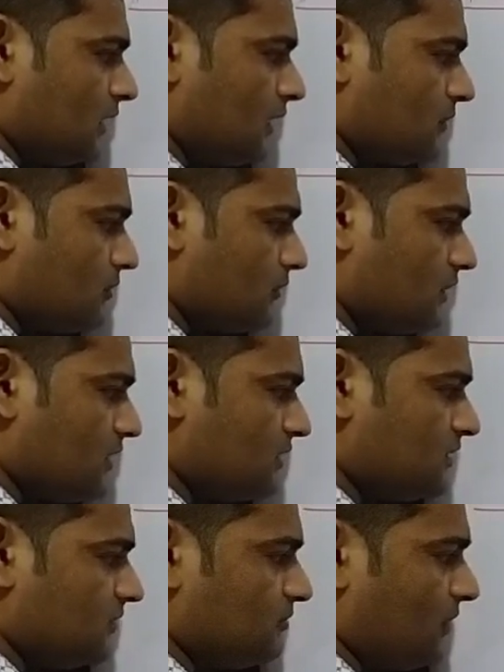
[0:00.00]
and
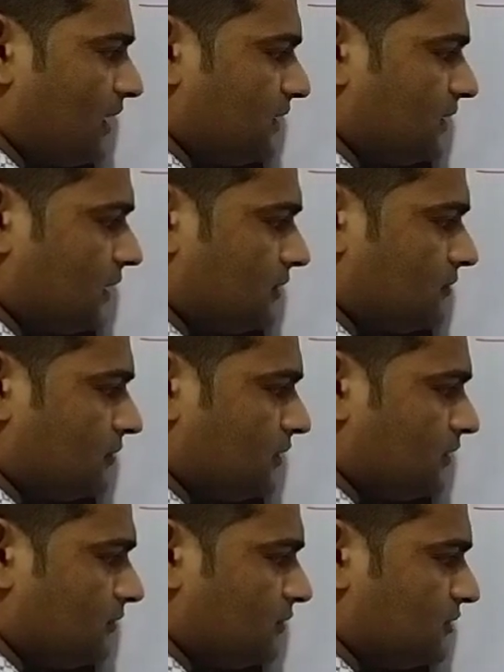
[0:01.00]
chlorine give one electron
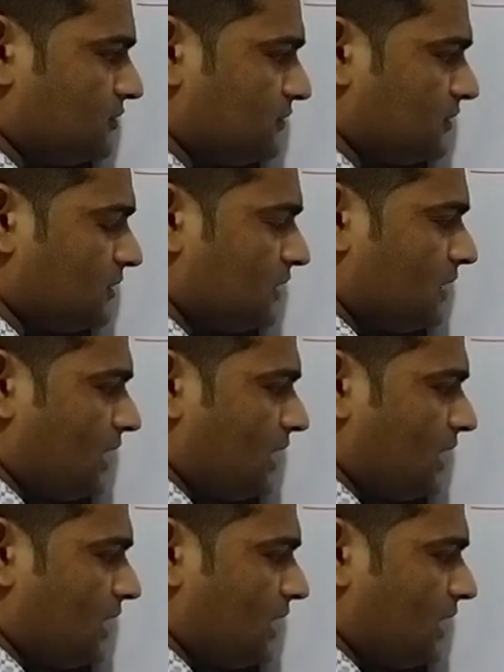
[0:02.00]
in between